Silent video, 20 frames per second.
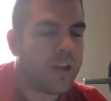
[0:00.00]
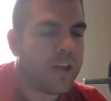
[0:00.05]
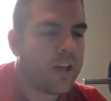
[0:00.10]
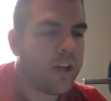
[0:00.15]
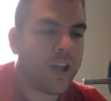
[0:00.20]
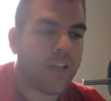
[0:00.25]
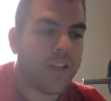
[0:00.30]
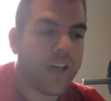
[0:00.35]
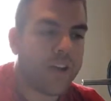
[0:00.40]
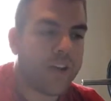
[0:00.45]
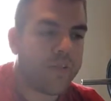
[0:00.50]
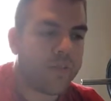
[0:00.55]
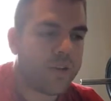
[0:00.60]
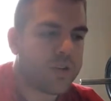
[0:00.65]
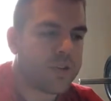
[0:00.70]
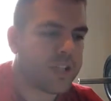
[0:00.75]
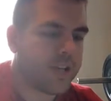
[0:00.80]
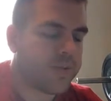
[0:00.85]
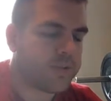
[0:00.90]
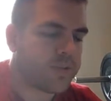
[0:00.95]
a lot of
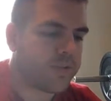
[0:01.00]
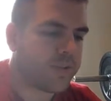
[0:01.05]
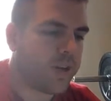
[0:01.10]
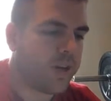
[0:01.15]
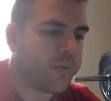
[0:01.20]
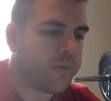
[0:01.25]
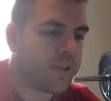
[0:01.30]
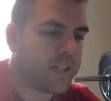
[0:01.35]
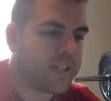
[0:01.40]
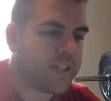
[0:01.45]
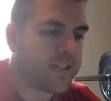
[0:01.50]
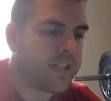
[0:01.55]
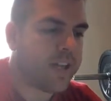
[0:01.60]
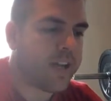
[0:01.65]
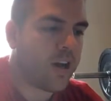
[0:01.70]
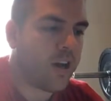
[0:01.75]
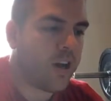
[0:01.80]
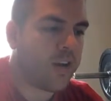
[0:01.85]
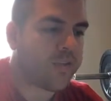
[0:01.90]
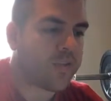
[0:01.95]
those types of companies,
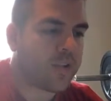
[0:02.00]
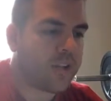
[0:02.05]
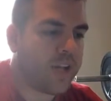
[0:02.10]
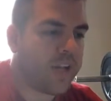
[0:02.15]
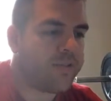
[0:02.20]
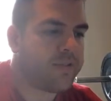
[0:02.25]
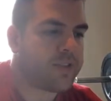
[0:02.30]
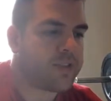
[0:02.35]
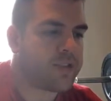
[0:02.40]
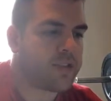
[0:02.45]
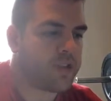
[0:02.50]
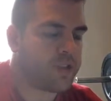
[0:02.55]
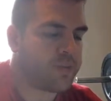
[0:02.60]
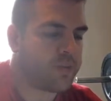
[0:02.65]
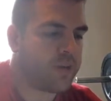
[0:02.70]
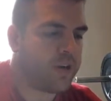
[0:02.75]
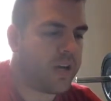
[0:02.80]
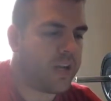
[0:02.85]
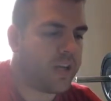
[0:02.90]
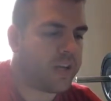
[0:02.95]
they offer life insurance
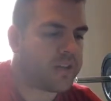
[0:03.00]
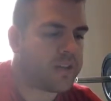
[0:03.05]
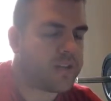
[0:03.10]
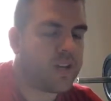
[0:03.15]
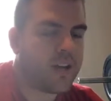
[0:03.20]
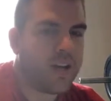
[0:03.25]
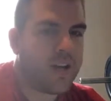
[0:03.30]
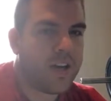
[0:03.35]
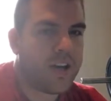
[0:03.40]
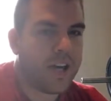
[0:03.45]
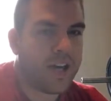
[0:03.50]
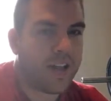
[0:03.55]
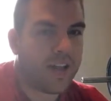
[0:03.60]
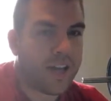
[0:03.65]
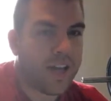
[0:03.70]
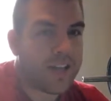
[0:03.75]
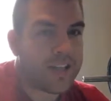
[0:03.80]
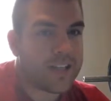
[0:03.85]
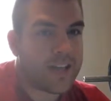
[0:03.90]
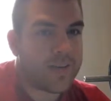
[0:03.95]
products, and a
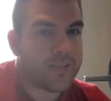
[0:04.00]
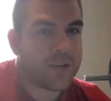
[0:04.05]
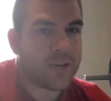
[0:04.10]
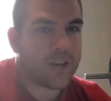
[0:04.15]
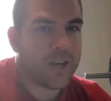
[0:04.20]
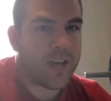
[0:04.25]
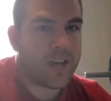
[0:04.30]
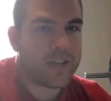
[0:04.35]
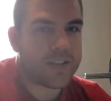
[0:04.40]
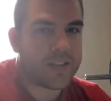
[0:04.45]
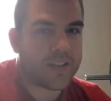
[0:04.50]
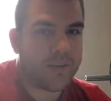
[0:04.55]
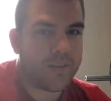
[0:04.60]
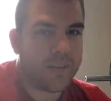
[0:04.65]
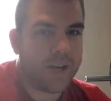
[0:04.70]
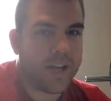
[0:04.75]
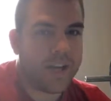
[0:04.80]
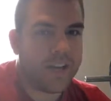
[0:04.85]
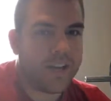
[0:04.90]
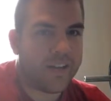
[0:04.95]
lot of times they're not as
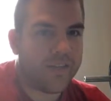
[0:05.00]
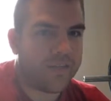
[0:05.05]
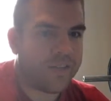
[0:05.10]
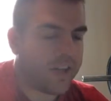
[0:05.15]
competitive.